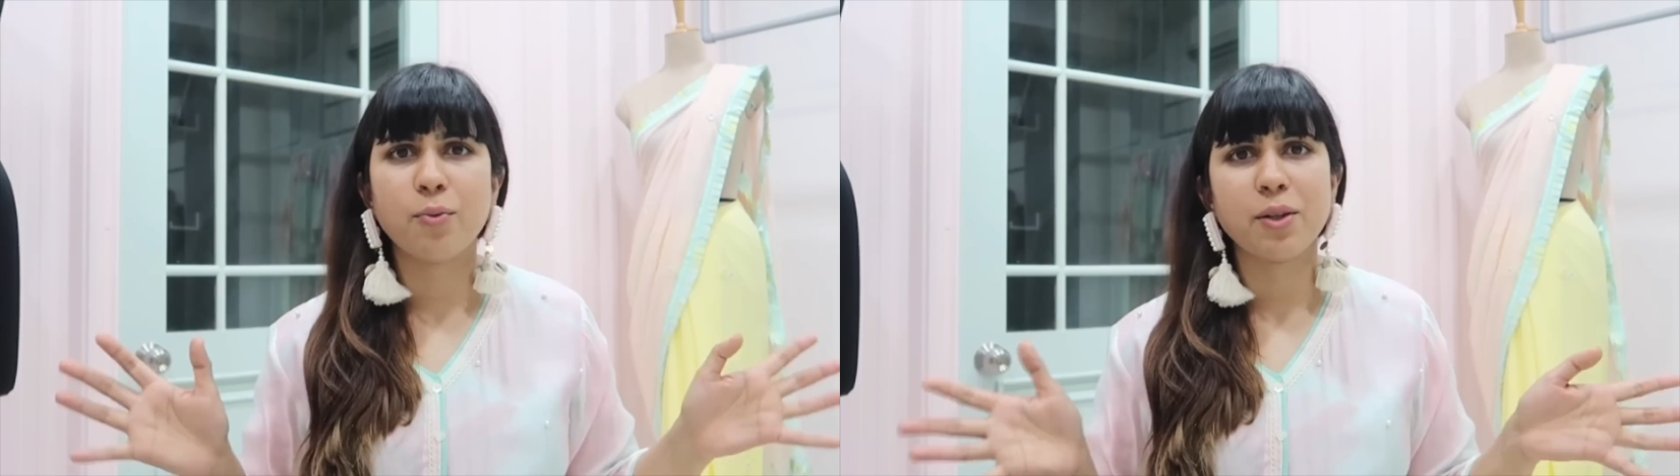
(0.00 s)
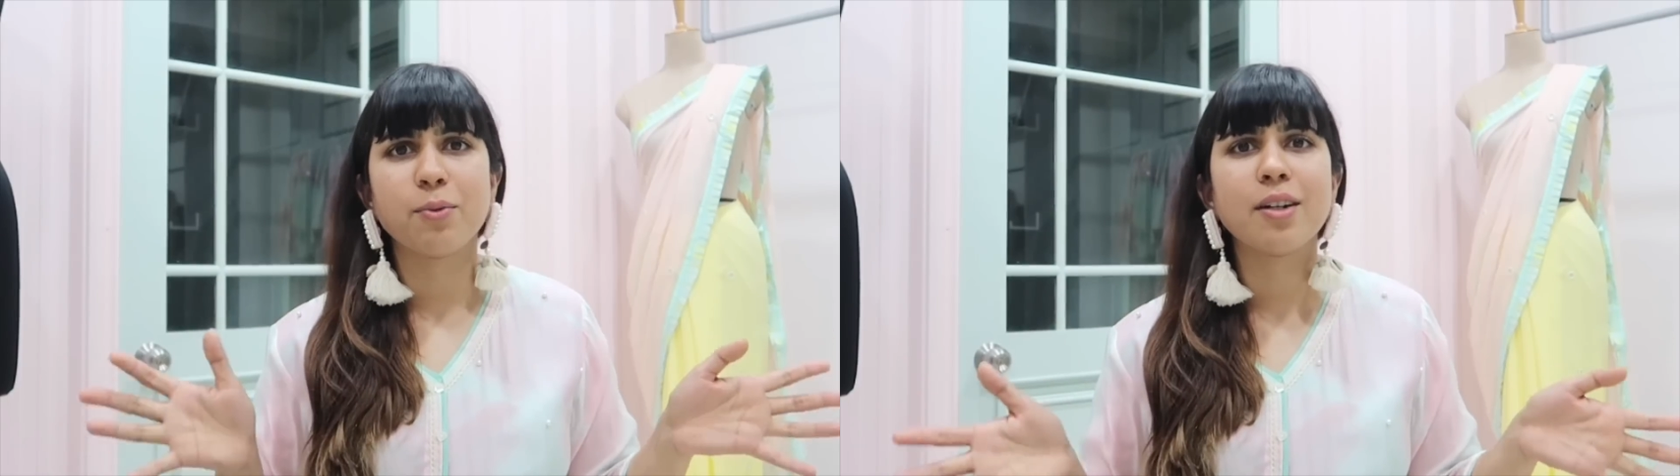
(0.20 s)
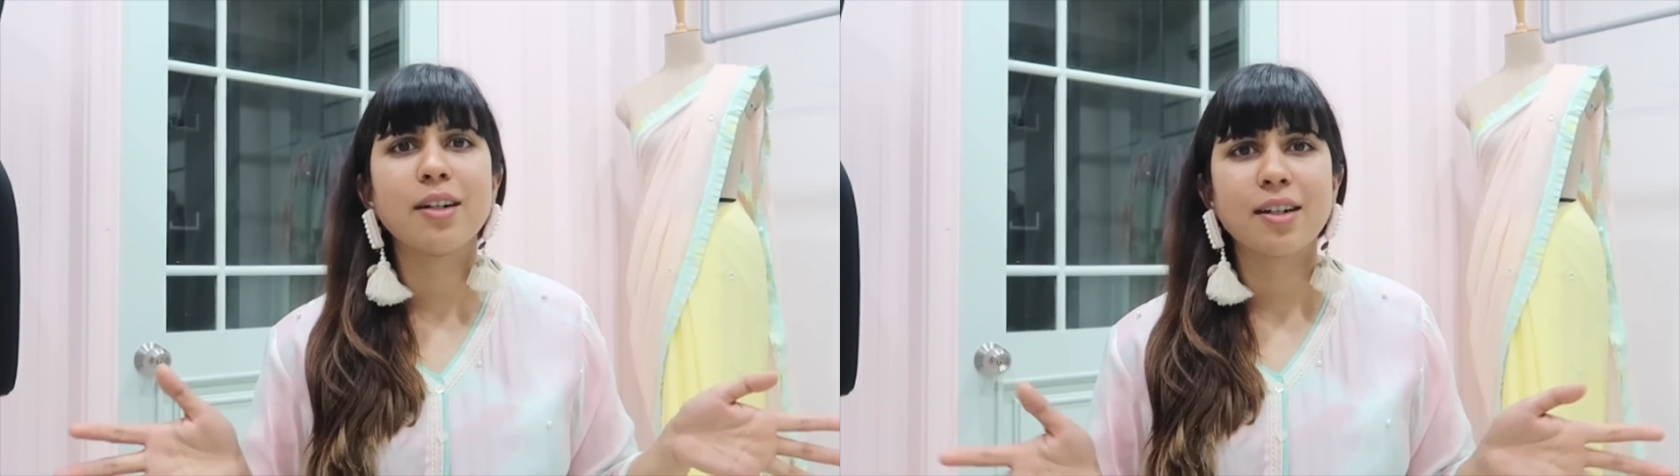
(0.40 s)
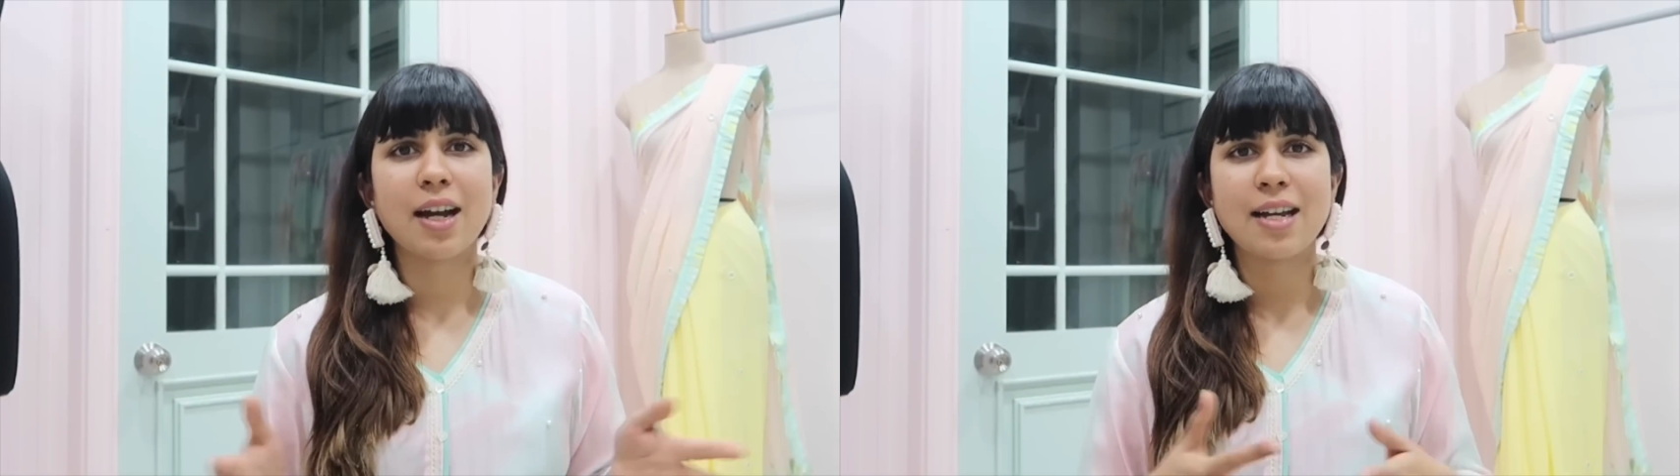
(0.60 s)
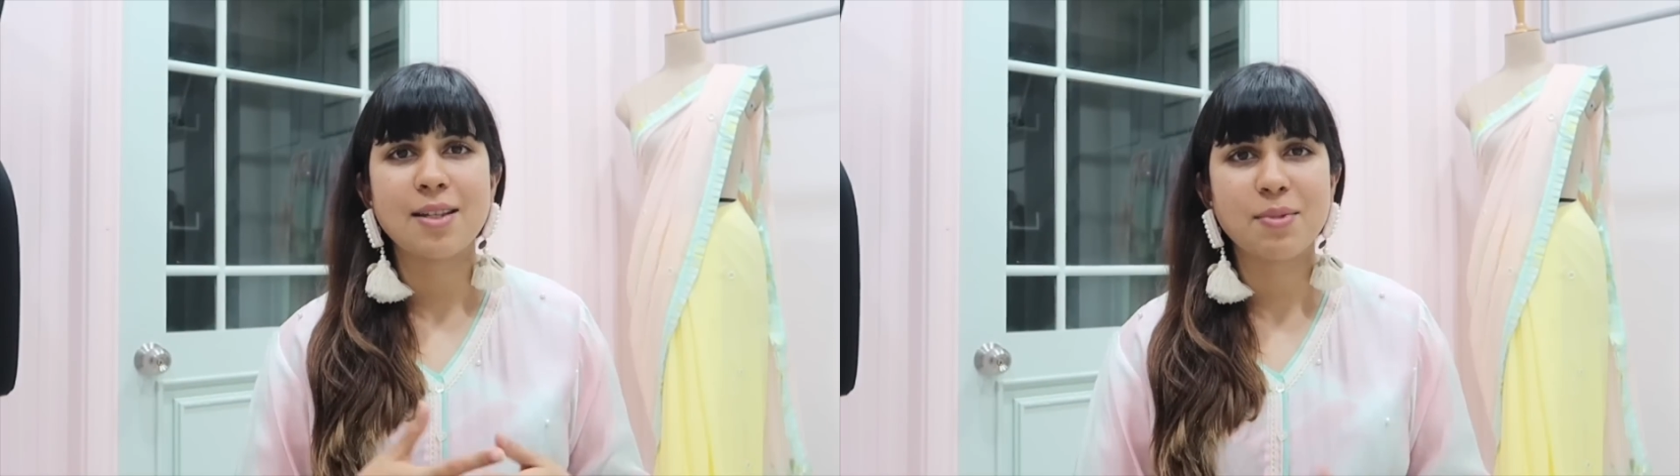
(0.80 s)
we work
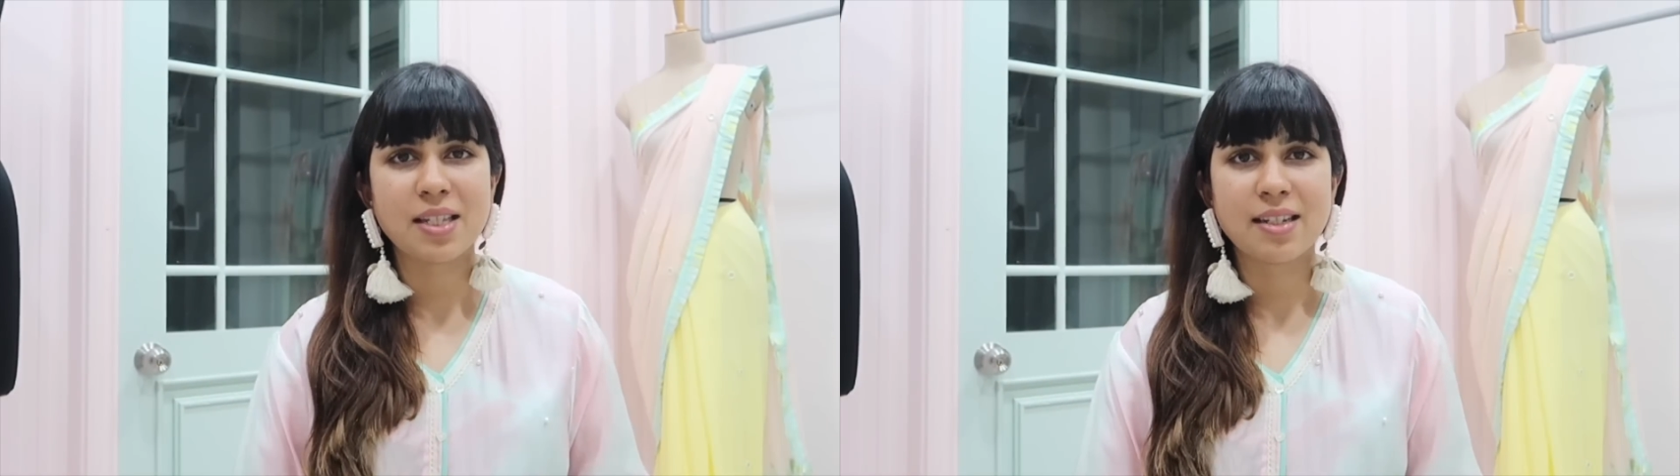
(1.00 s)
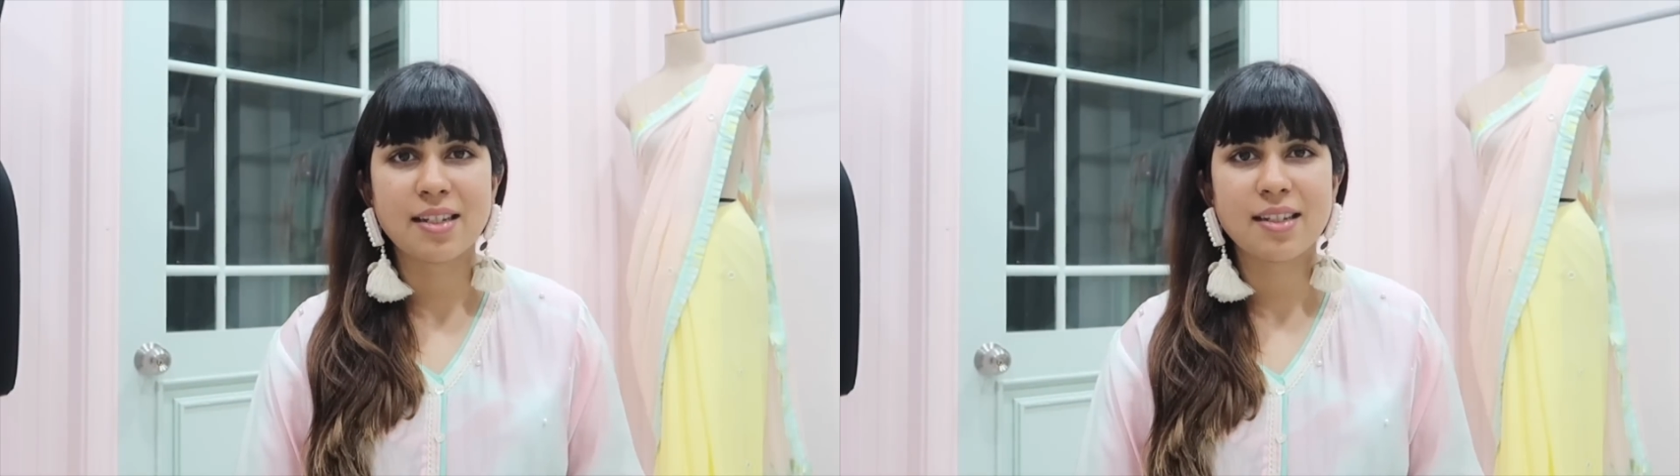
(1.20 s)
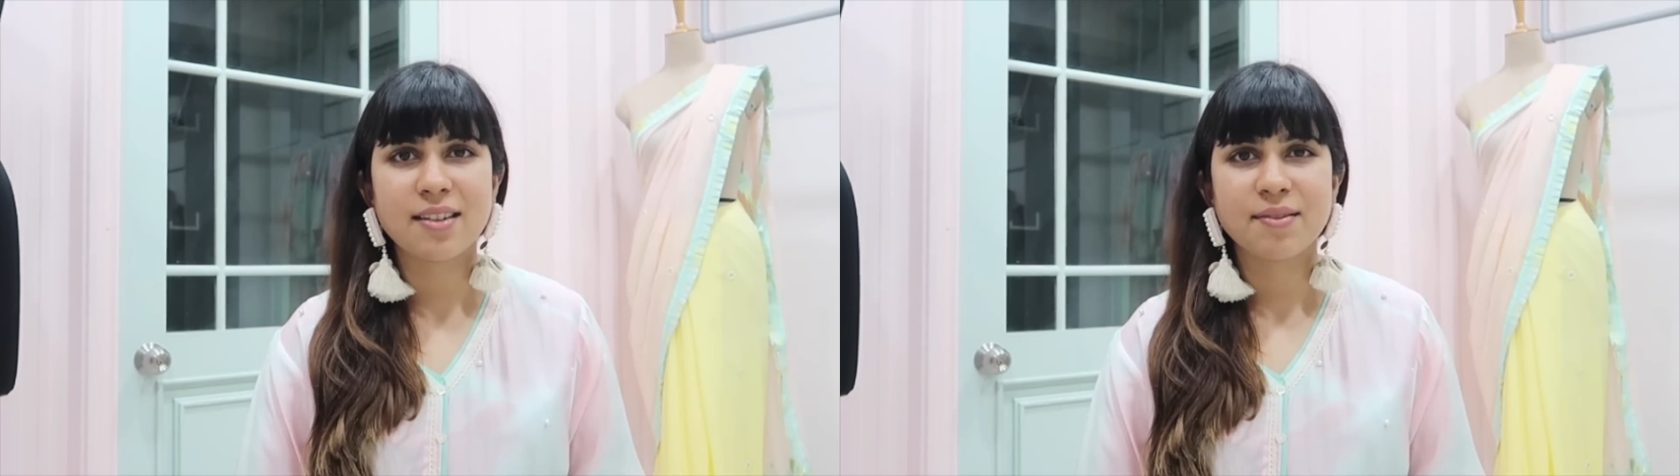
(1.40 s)
as a business.